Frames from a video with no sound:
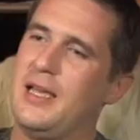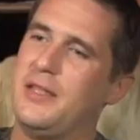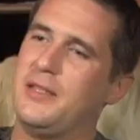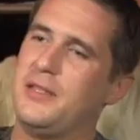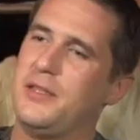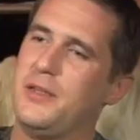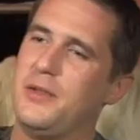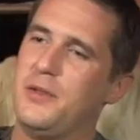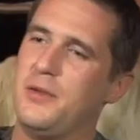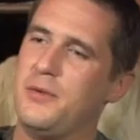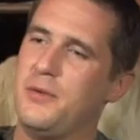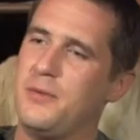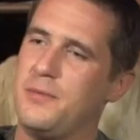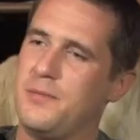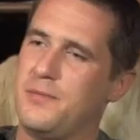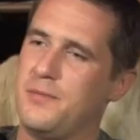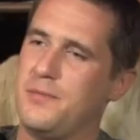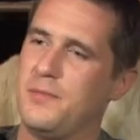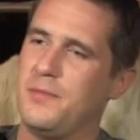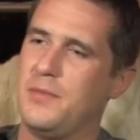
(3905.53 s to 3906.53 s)
get into
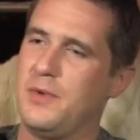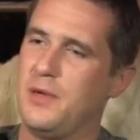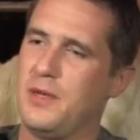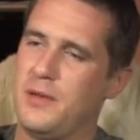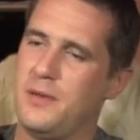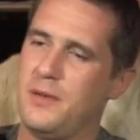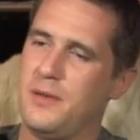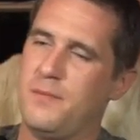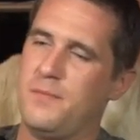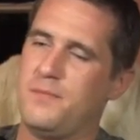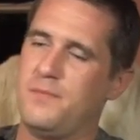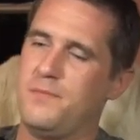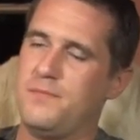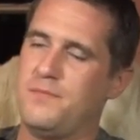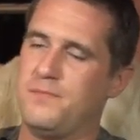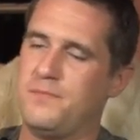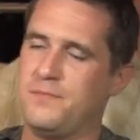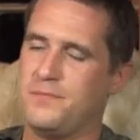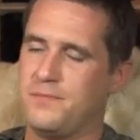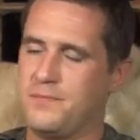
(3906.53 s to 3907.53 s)
um,
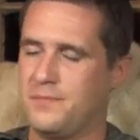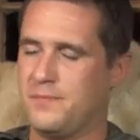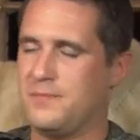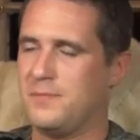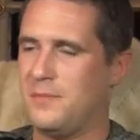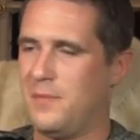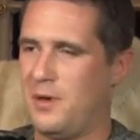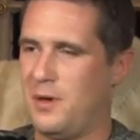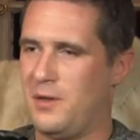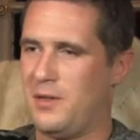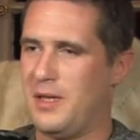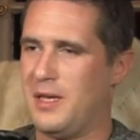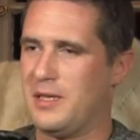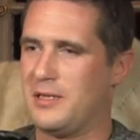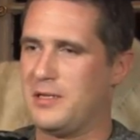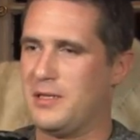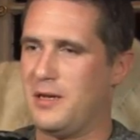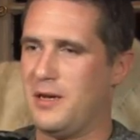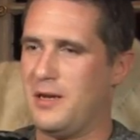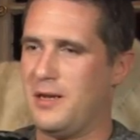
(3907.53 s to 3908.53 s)
on
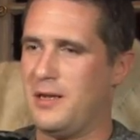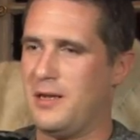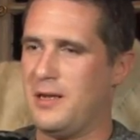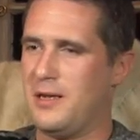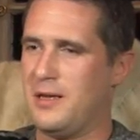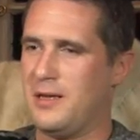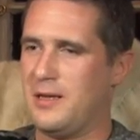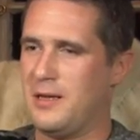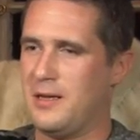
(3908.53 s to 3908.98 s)
that side.